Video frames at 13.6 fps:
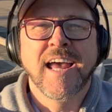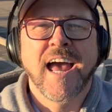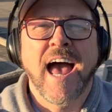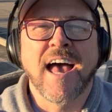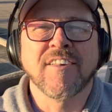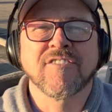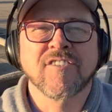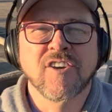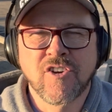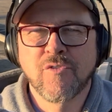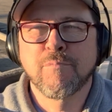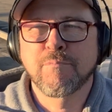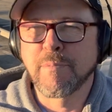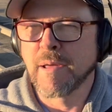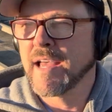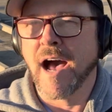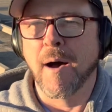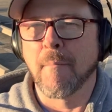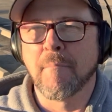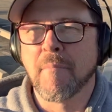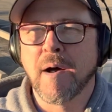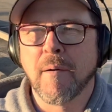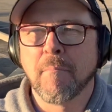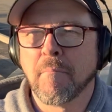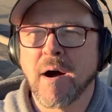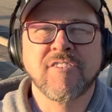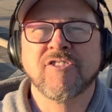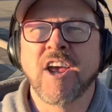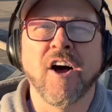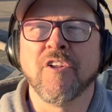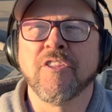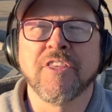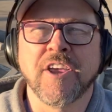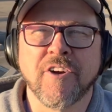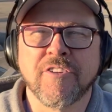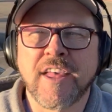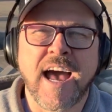has become much healthier,